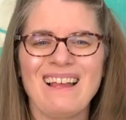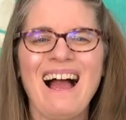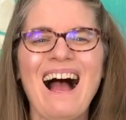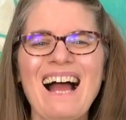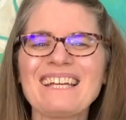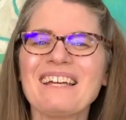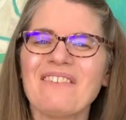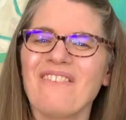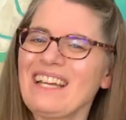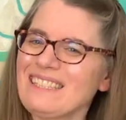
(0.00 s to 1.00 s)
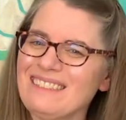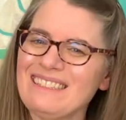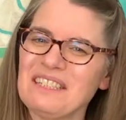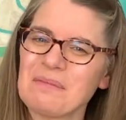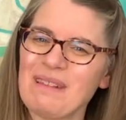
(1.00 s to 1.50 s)
I can't wait to see
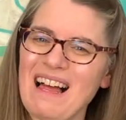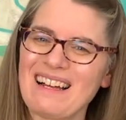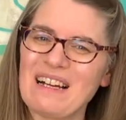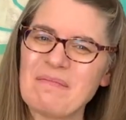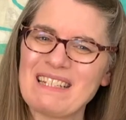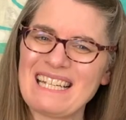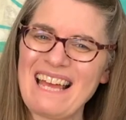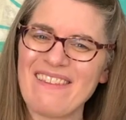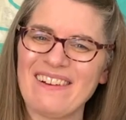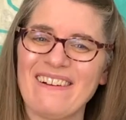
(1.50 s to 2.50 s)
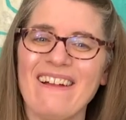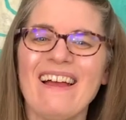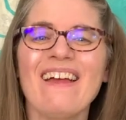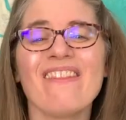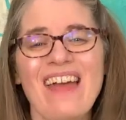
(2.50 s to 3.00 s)
your block come together.
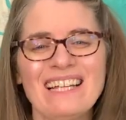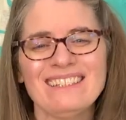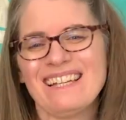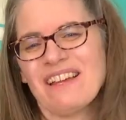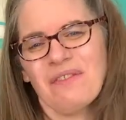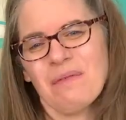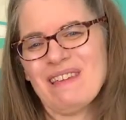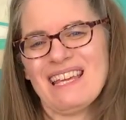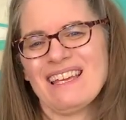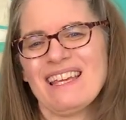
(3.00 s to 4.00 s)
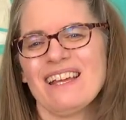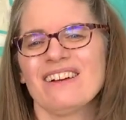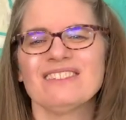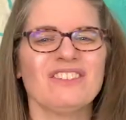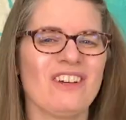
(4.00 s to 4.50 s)
Thanks again for being here
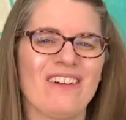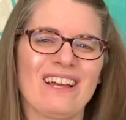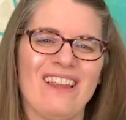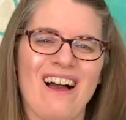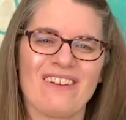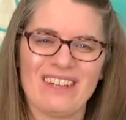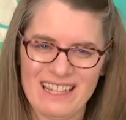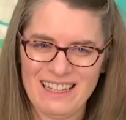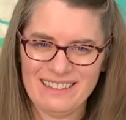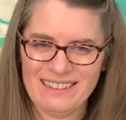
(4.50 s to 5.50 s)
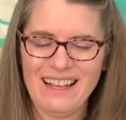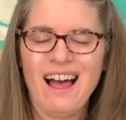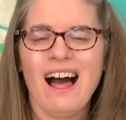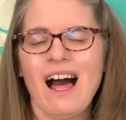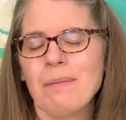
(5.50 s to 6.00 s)
and sewing along with us.
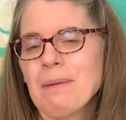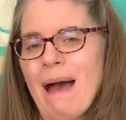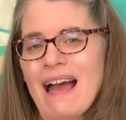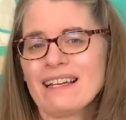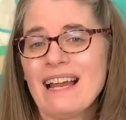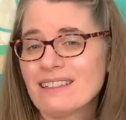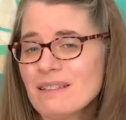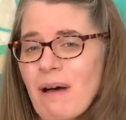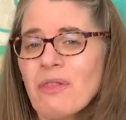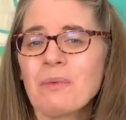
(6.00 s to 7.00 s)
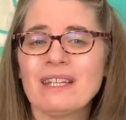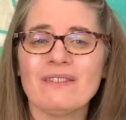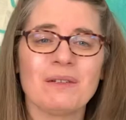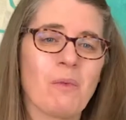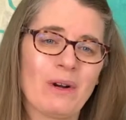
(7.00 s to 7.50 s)
I'll be back next month with
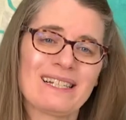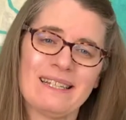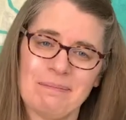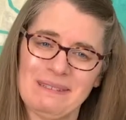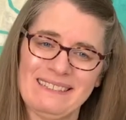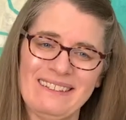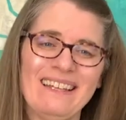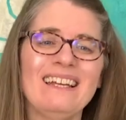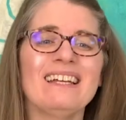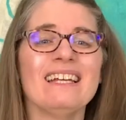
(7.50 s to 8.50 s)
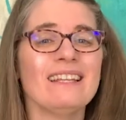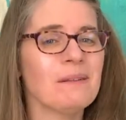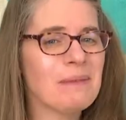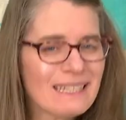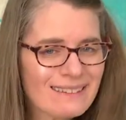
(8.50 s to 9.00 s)
even more tips. In the
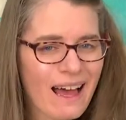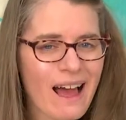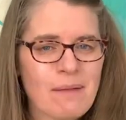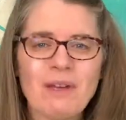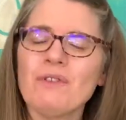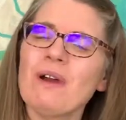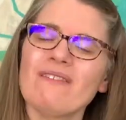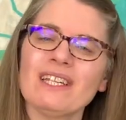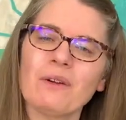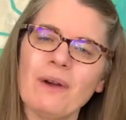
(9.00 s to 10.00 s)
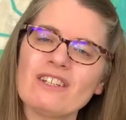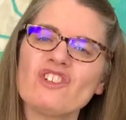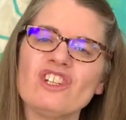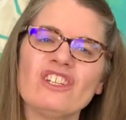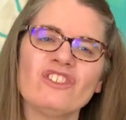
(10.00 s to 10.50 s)
meantime, if you have any
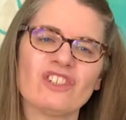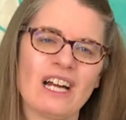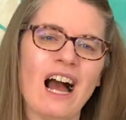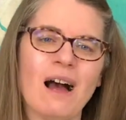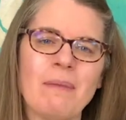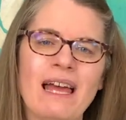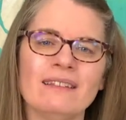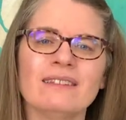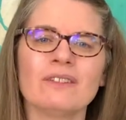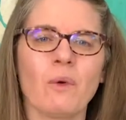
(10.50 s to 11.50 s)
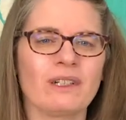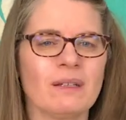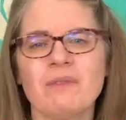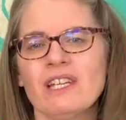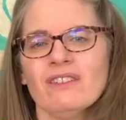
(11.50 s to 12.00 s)
questions or comments or
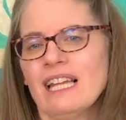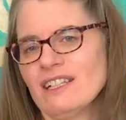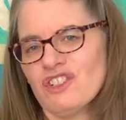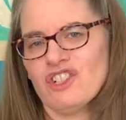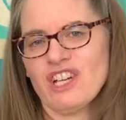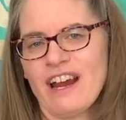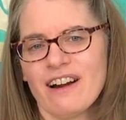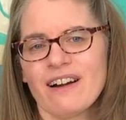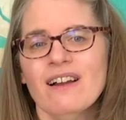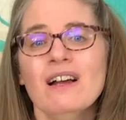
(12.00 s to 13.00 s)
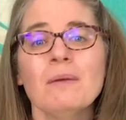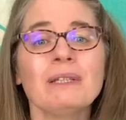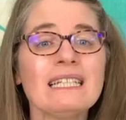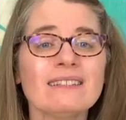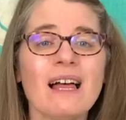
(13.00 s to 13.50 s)
something you'd like to share,
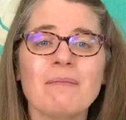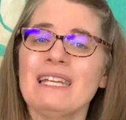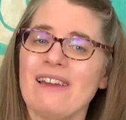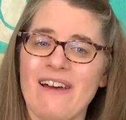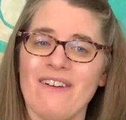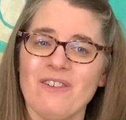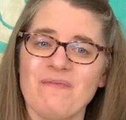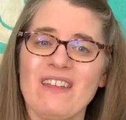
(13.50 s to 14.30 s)
please let me know.